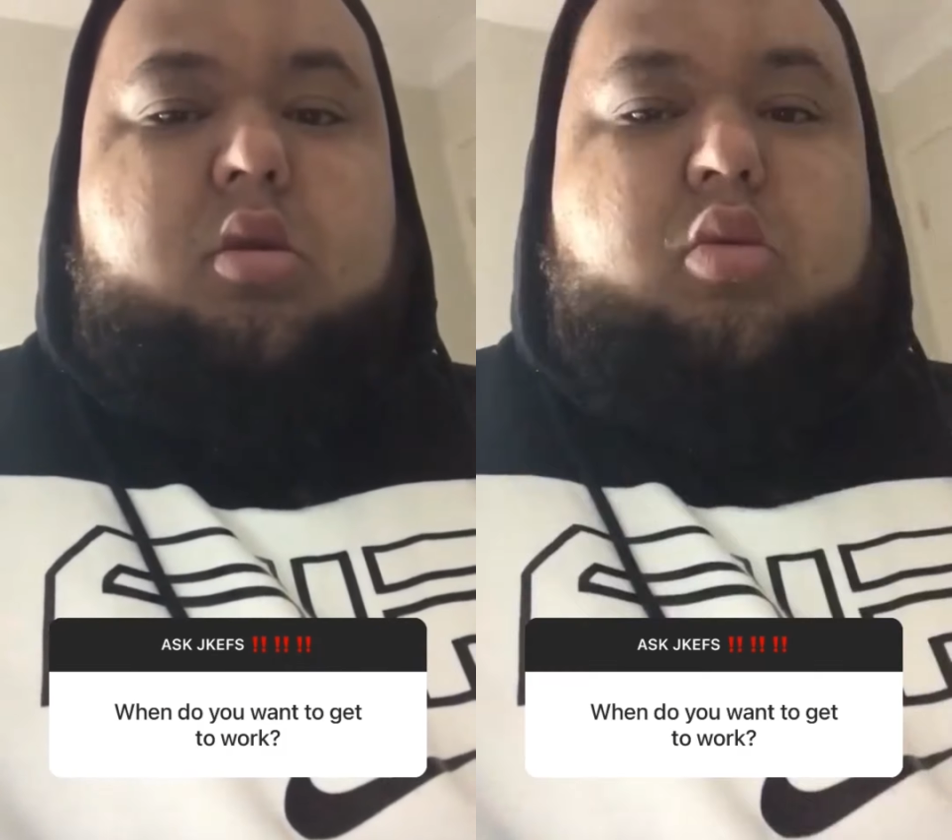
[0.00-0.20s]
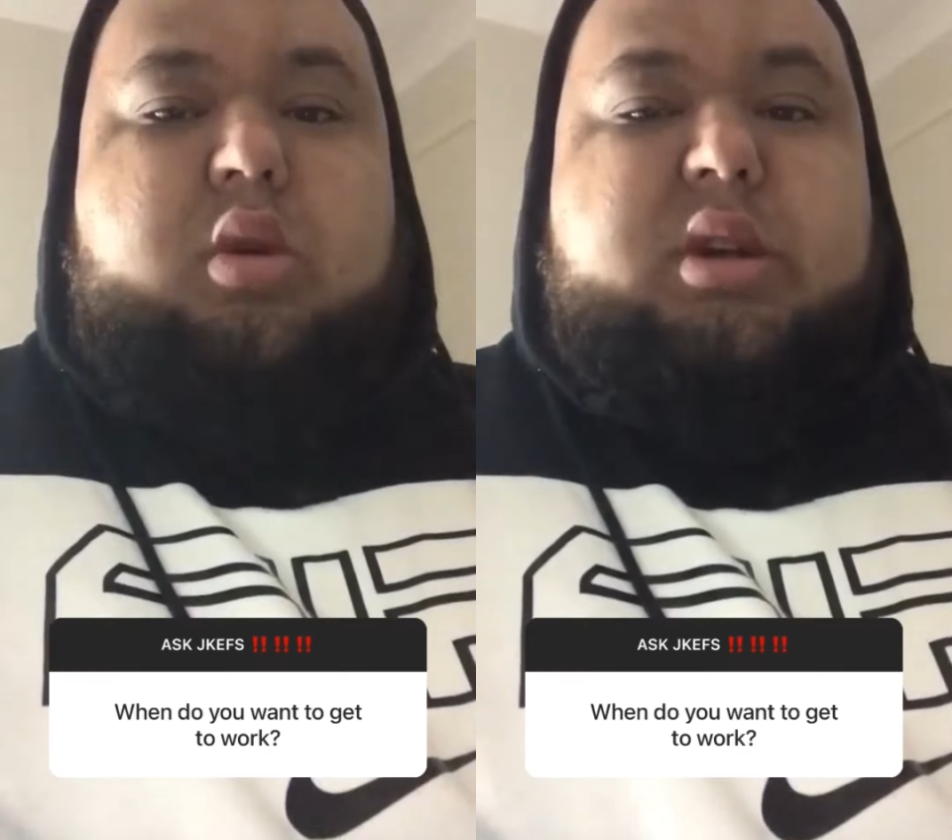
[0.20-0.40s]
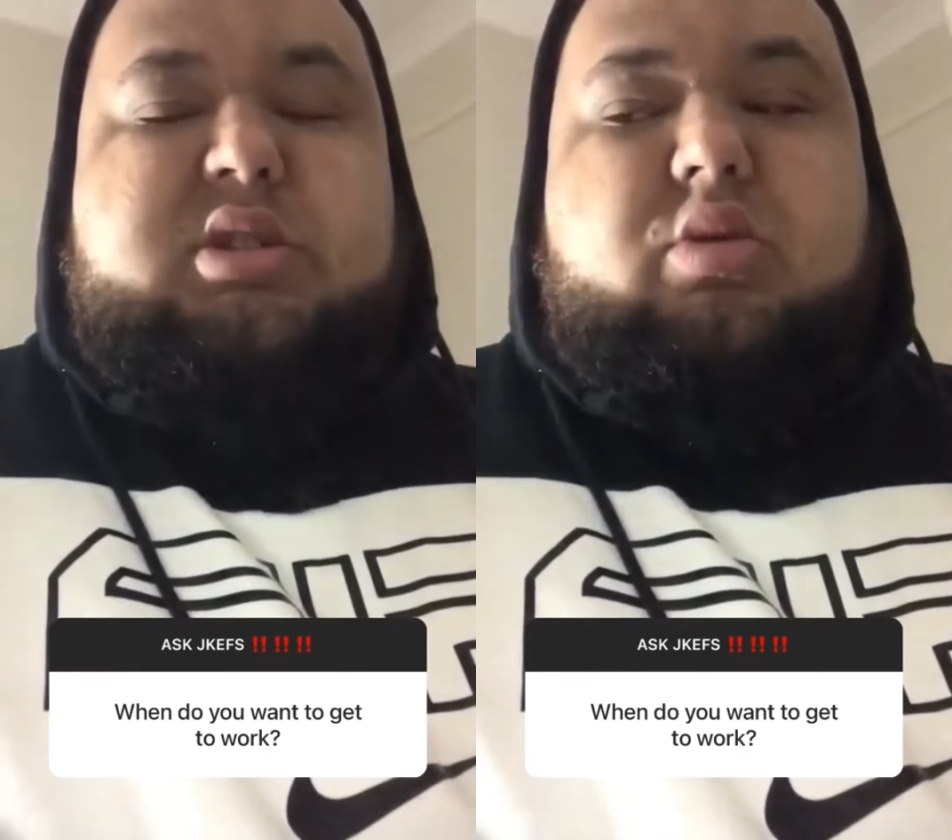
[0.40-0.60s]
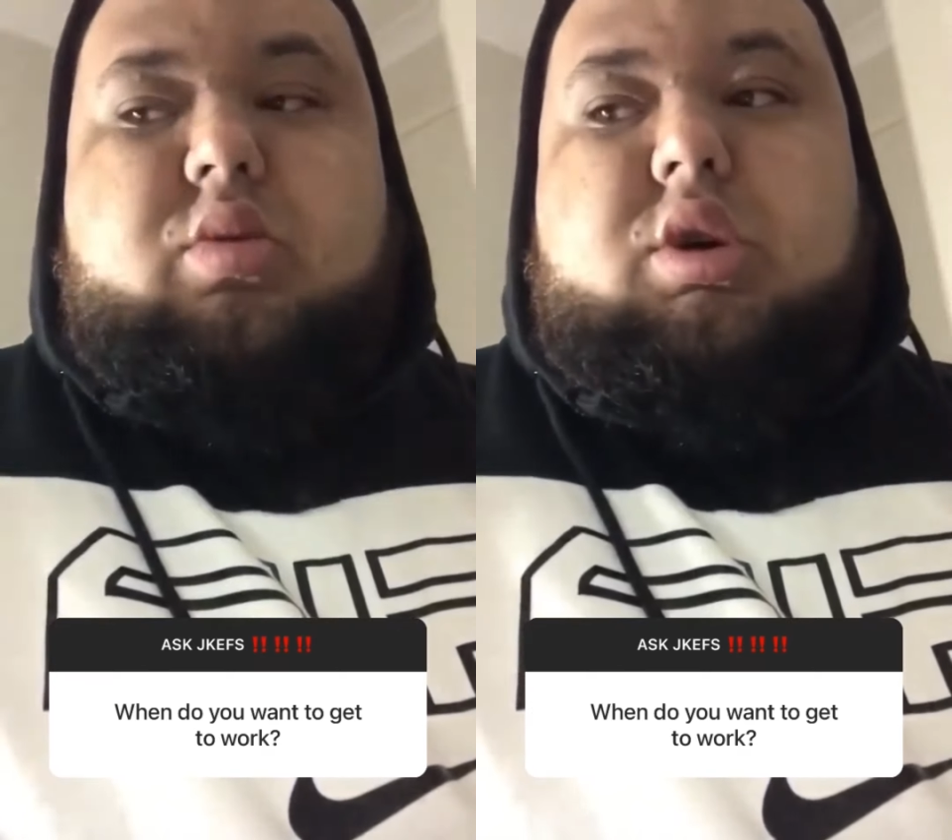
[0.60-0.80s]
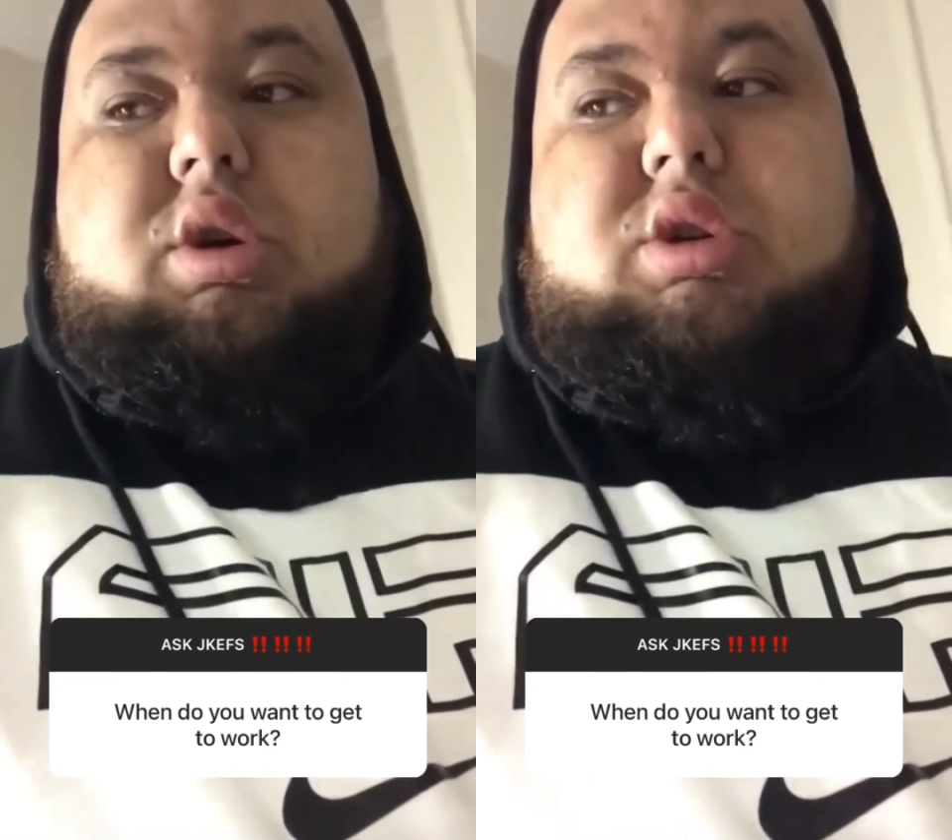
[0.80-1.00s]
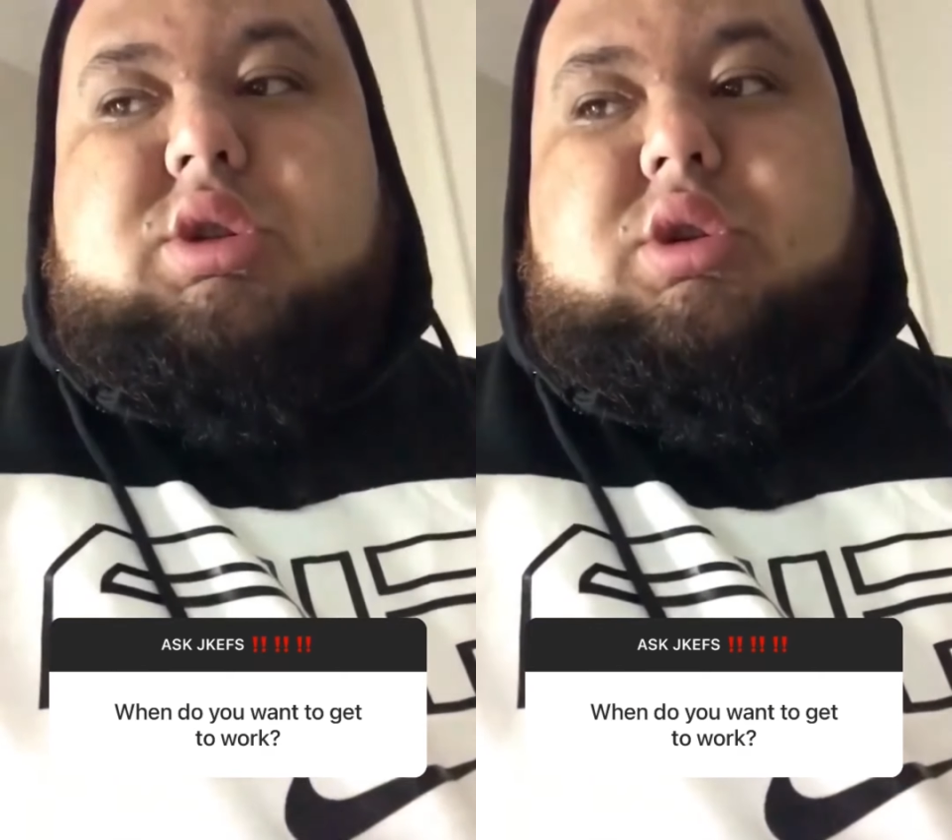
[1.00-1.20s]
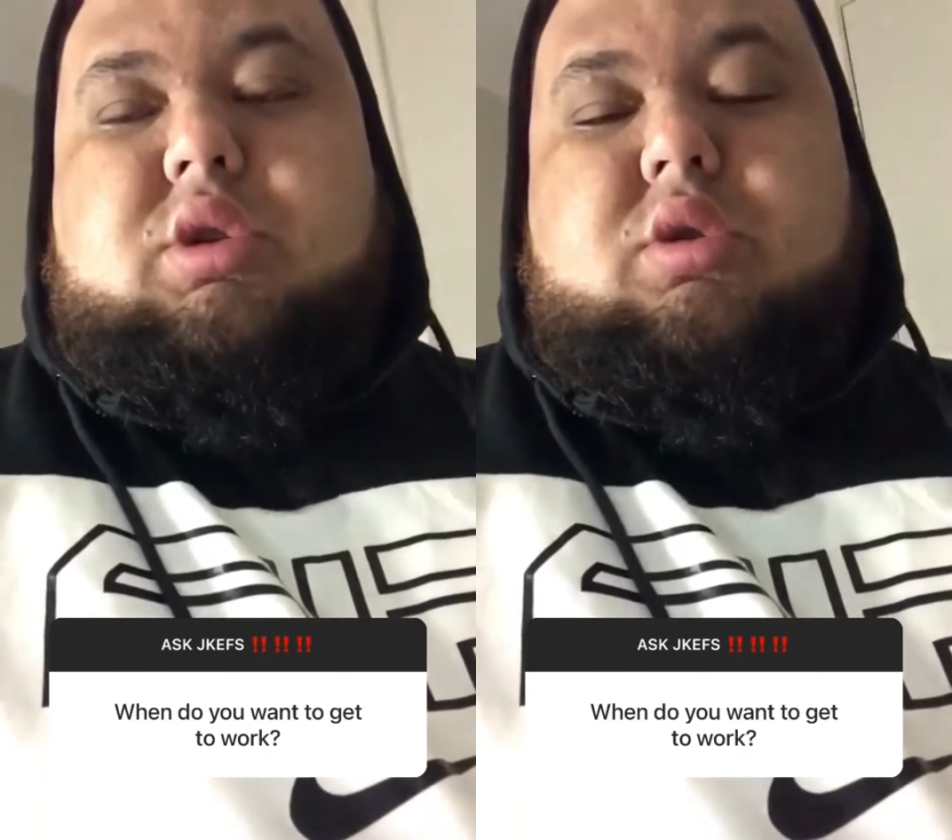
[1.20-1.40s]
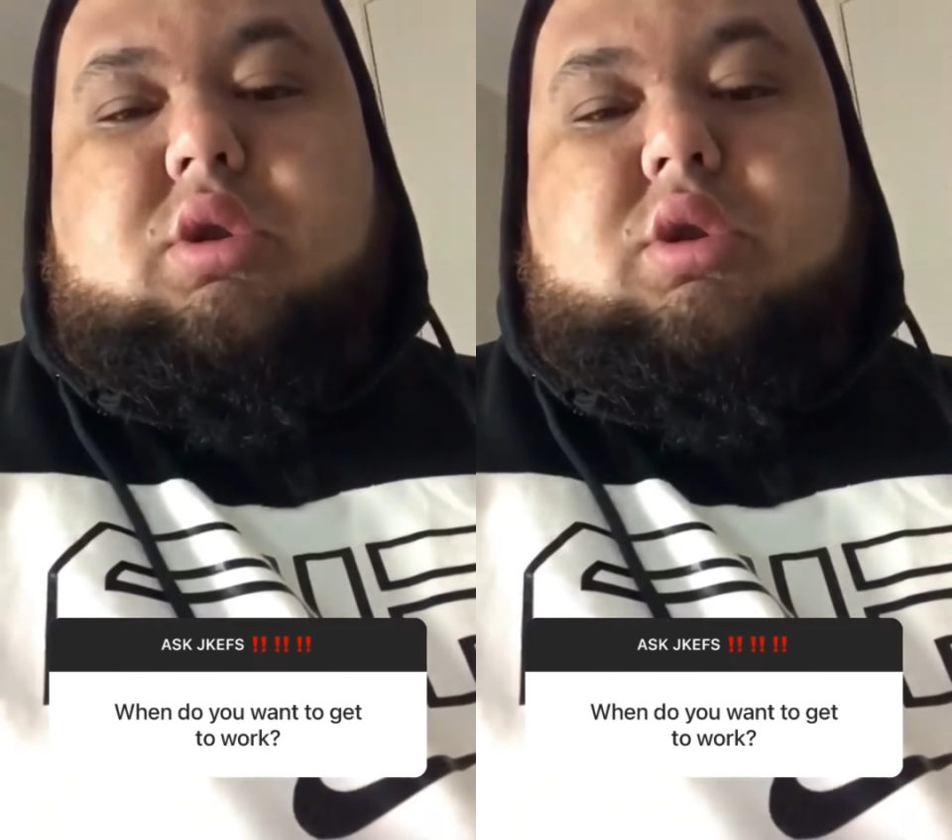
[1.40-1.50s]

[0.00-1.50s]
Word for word: we'll get to work soon.